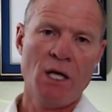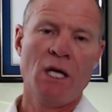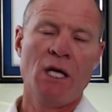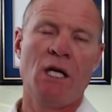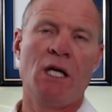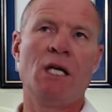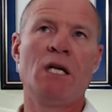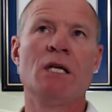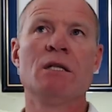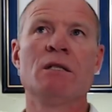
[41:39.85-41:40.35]

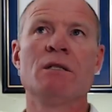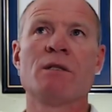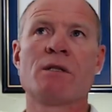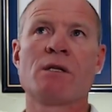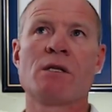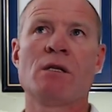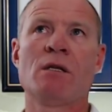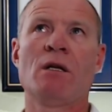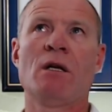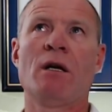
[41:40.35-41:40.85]

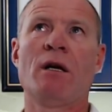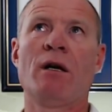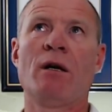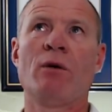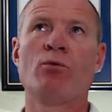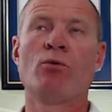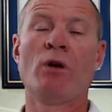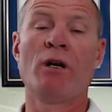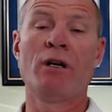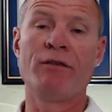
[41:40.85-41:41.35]
is
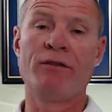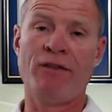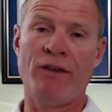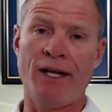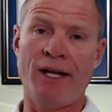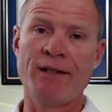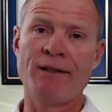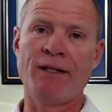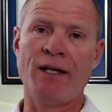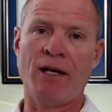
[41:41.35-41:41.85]
running
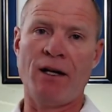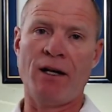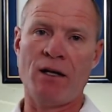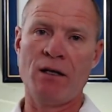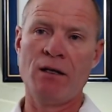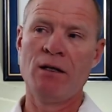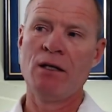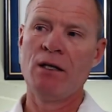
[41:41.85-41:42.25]
flat deck.